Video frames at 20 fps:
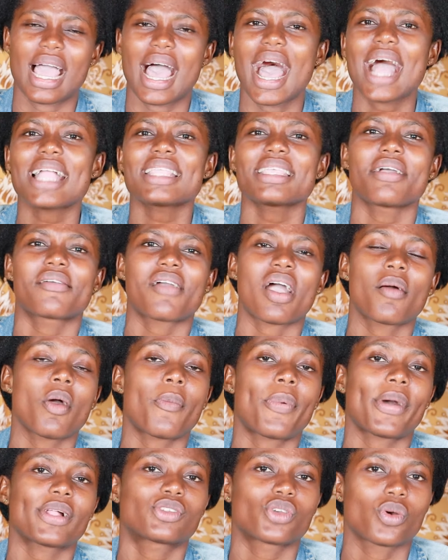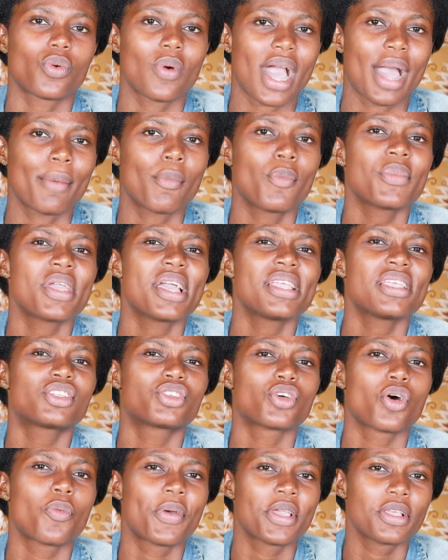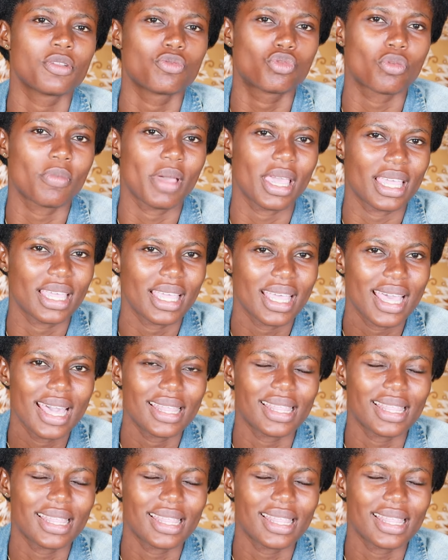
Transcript: I never come a patch on come me any chopper into me.